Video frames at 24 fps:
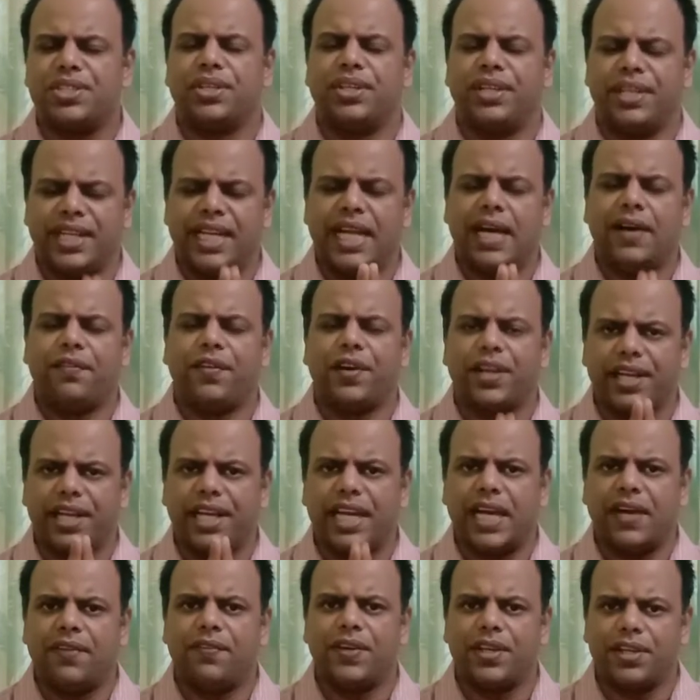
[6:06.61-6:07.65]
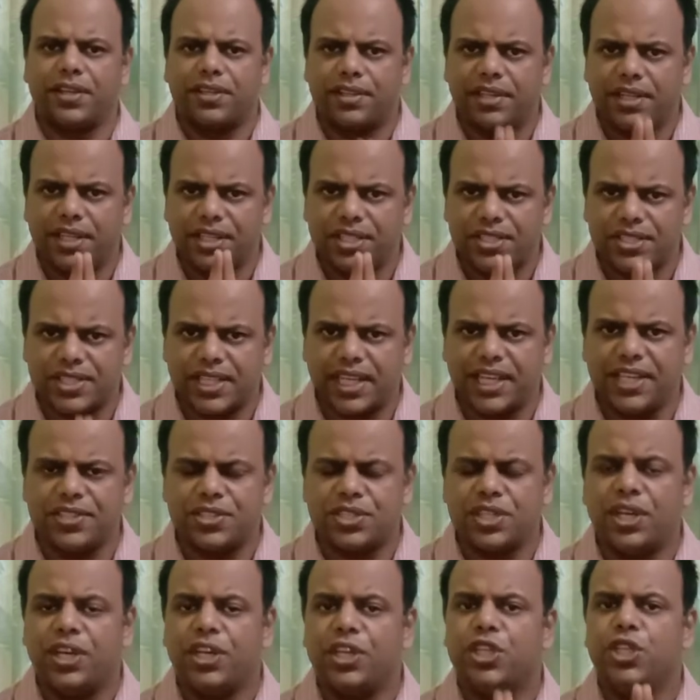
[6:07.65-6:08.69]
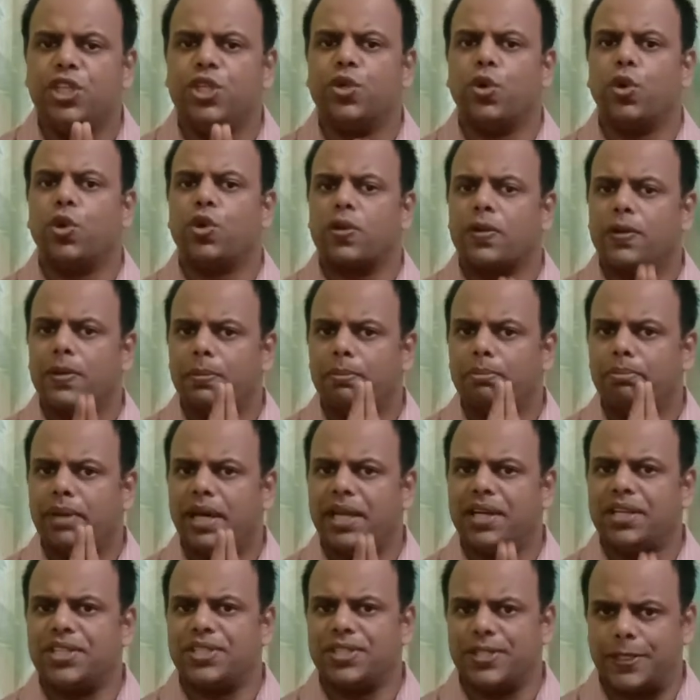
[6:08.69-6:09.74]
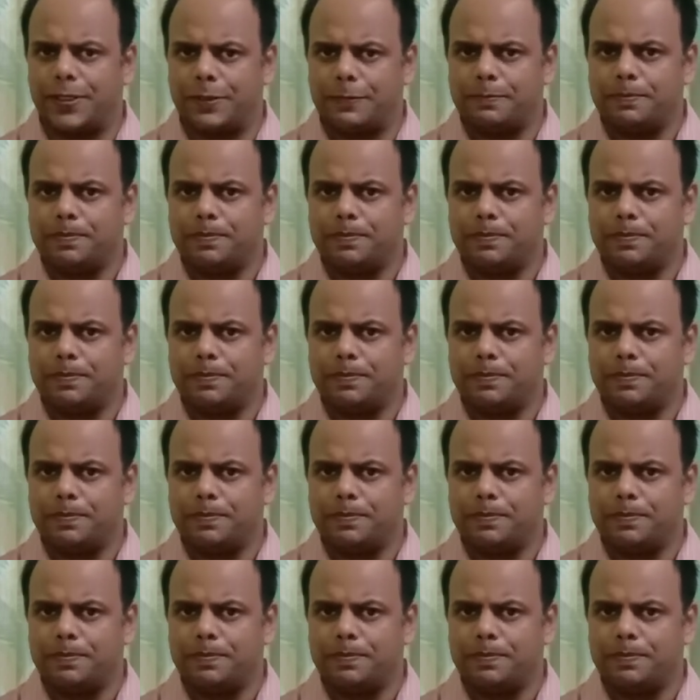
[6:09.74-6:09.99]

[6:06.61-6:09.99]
Never ever criticize your manager.